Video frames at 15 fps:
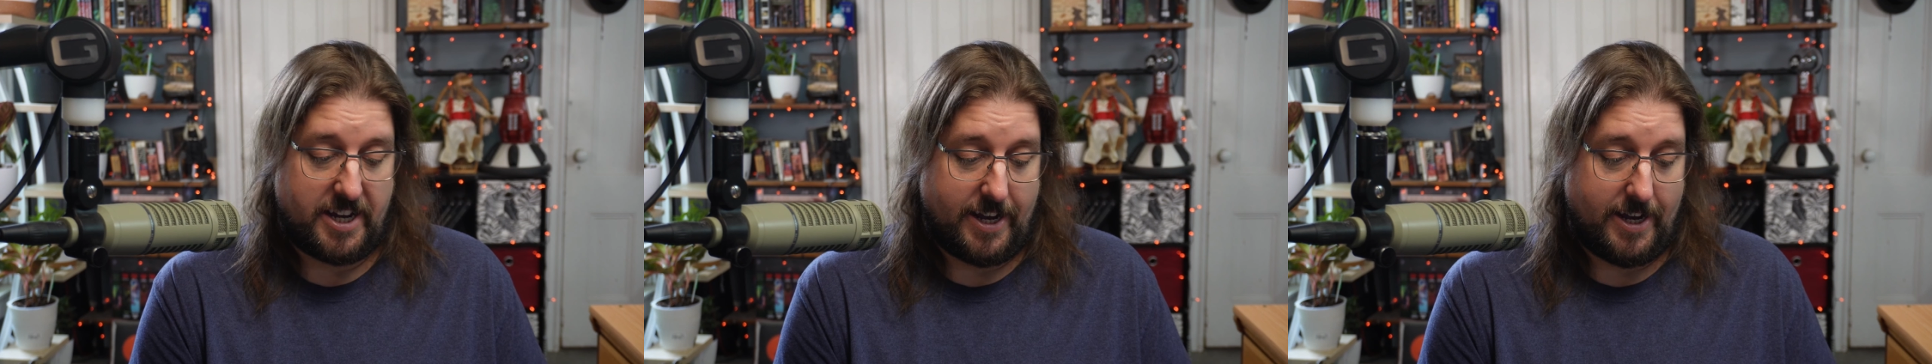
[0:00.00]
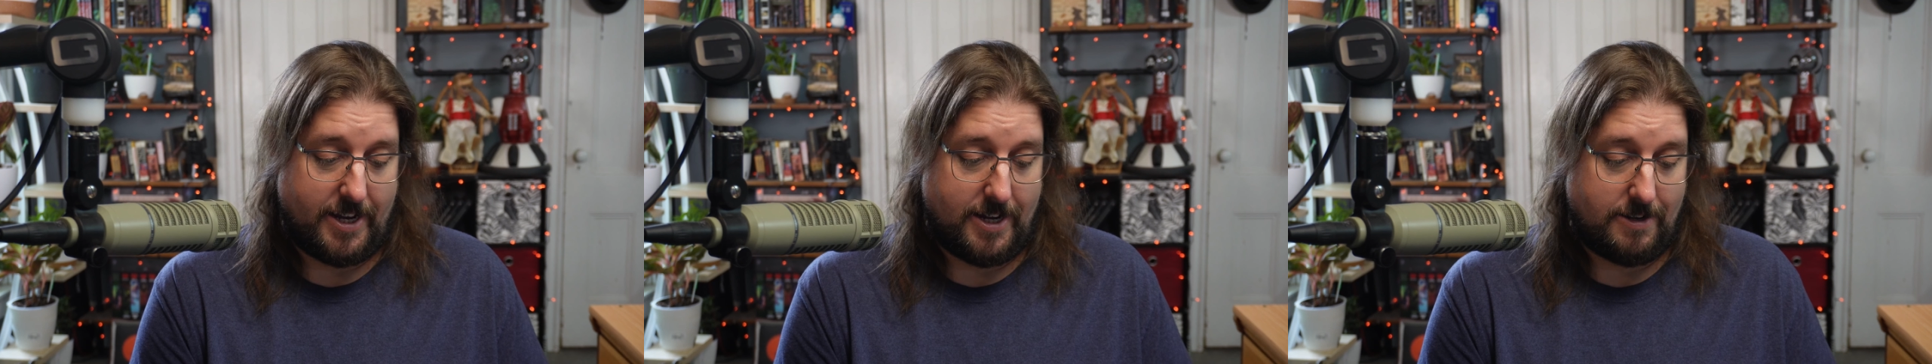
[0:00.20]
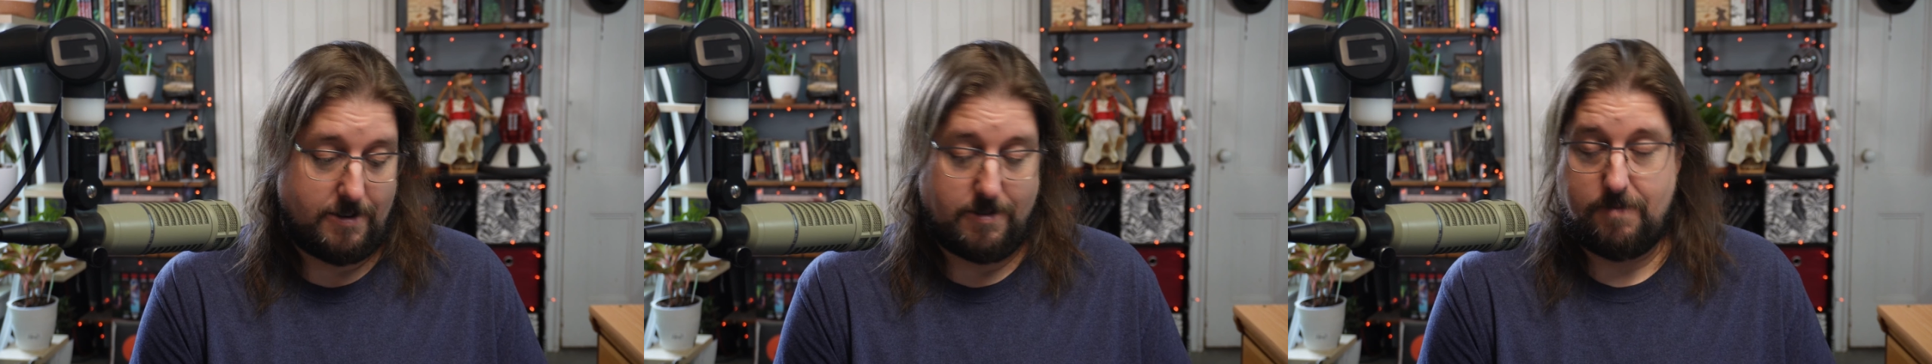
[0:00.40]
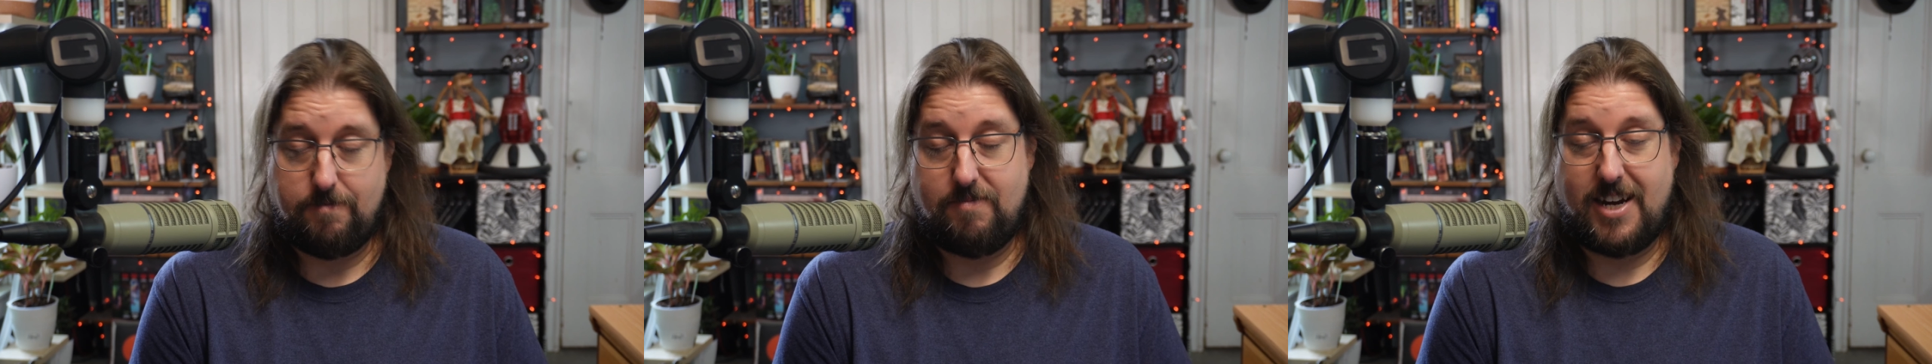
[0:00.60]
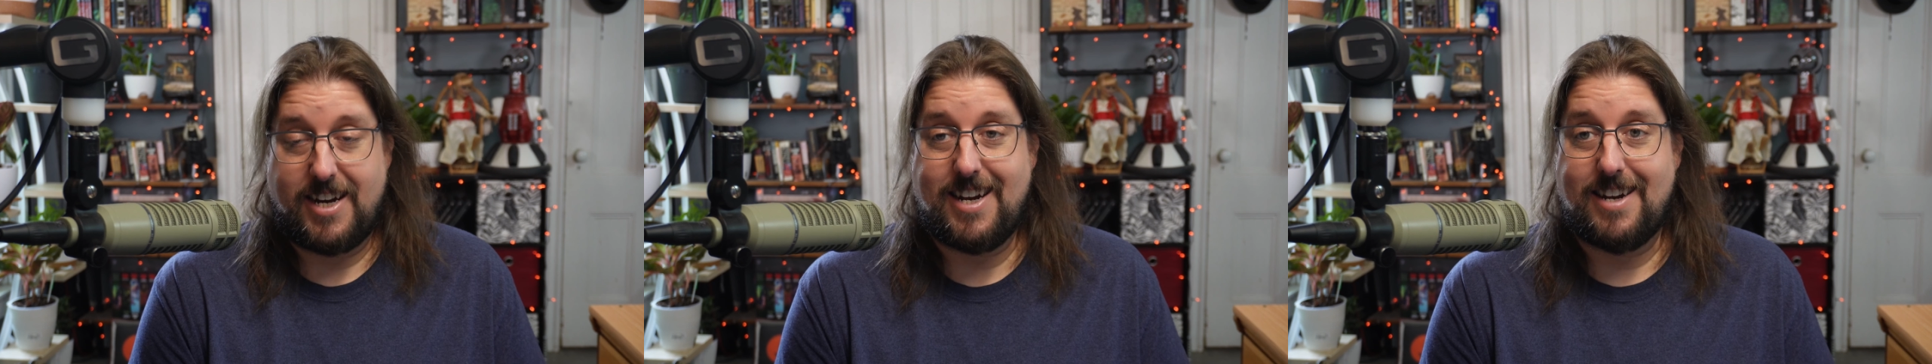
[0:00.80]
and
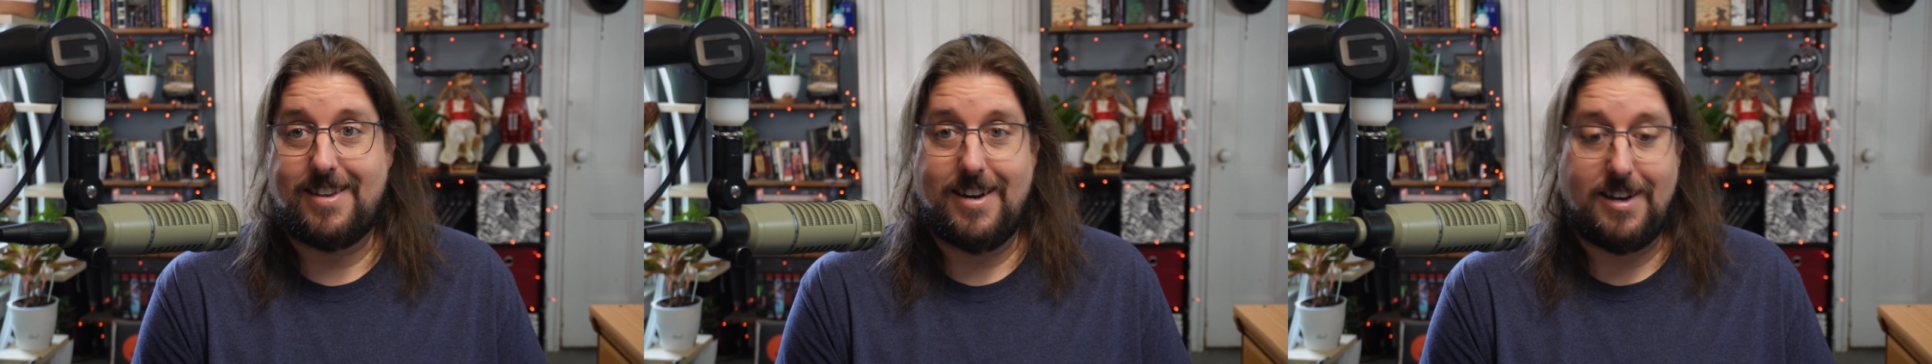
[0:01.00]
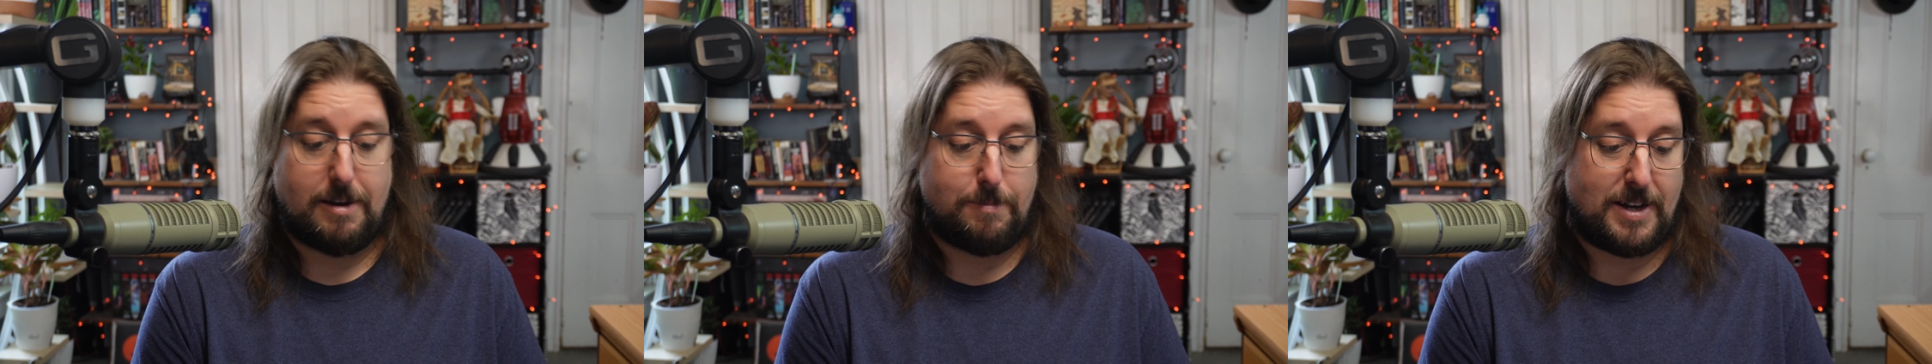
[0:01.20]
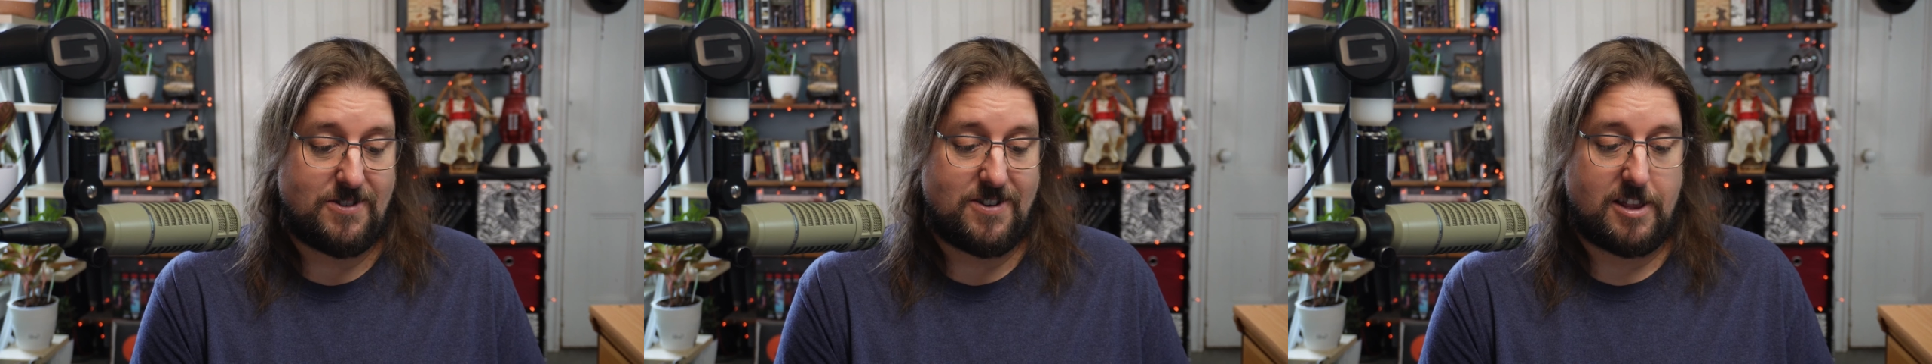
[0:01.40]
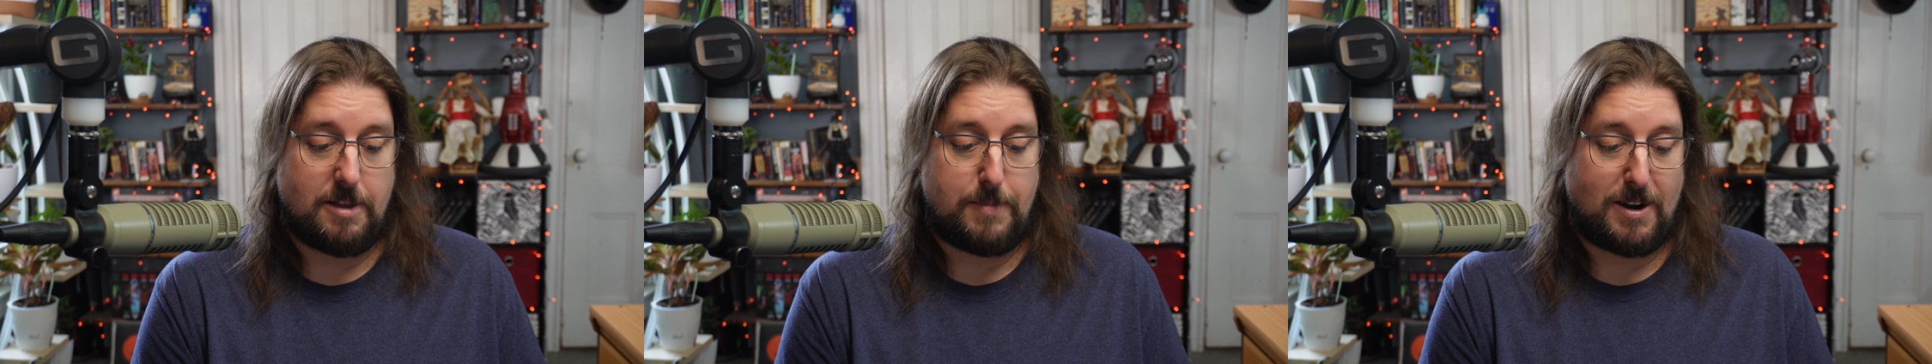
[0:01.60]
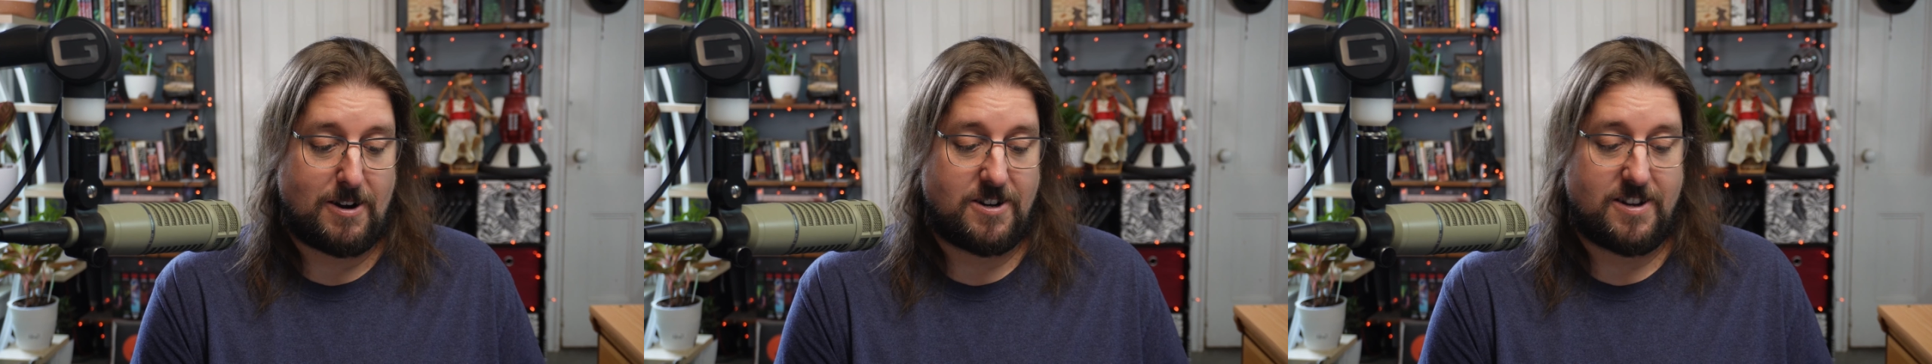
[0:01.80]
I gotta tell you, based on the
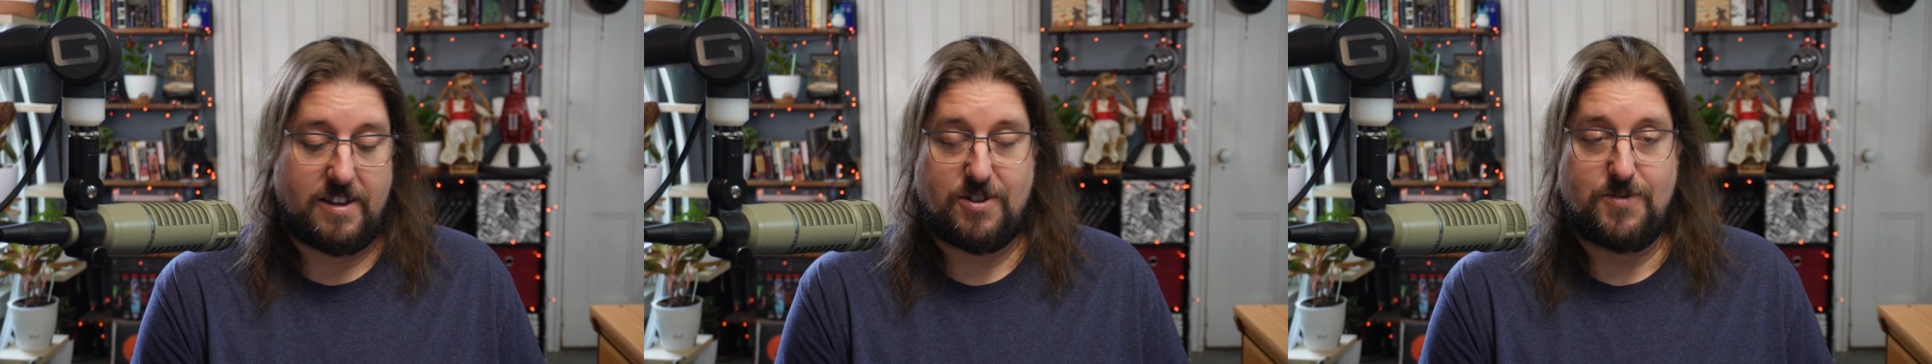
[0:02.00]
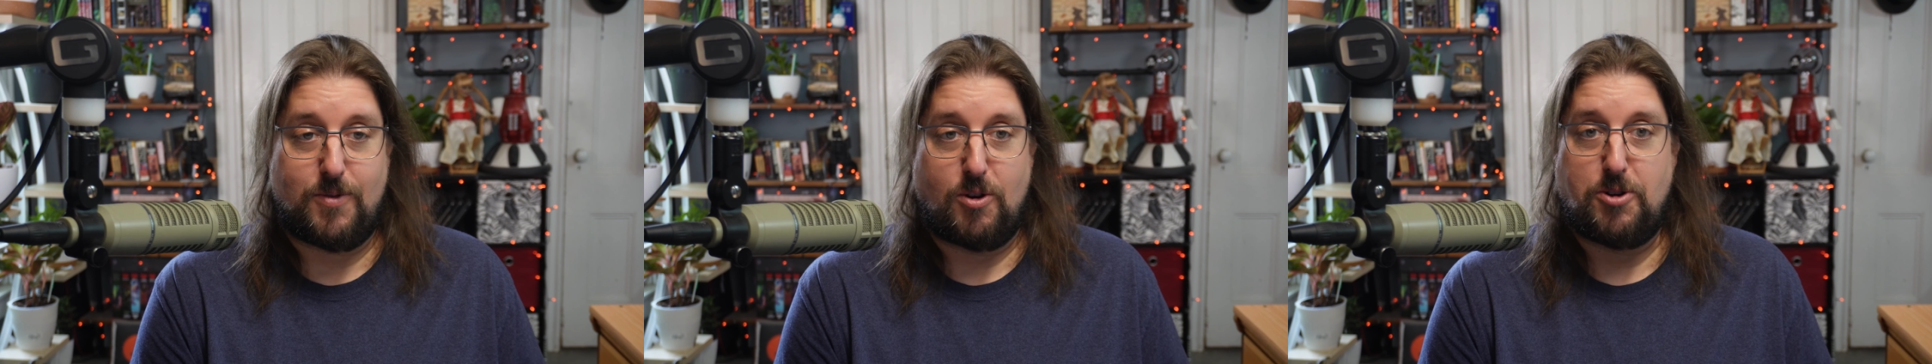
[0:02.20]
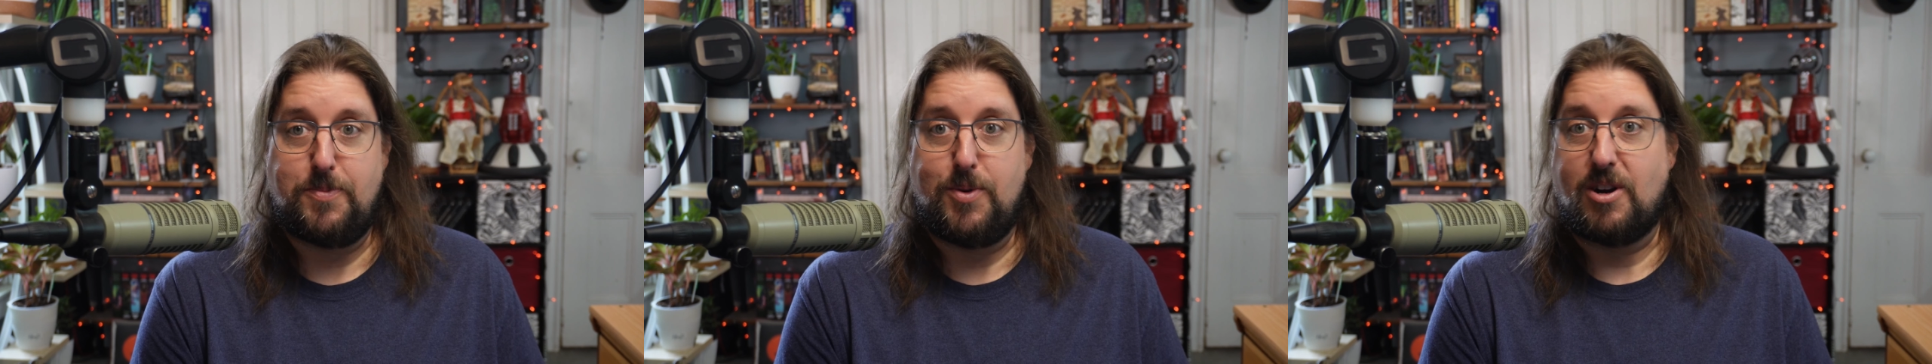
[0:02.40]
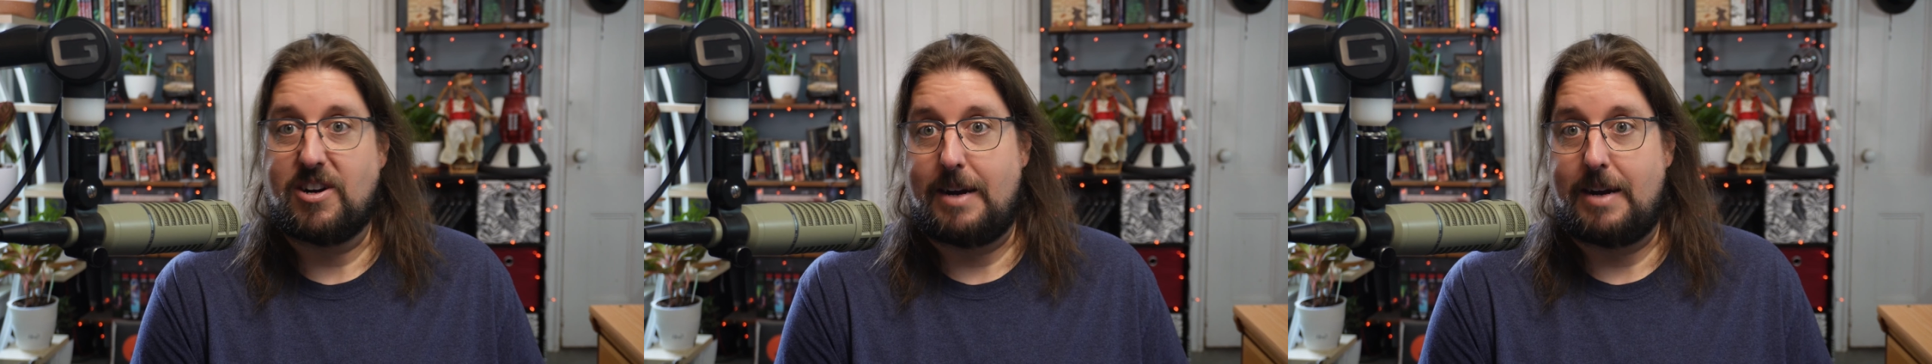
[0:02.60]
merits of this first book,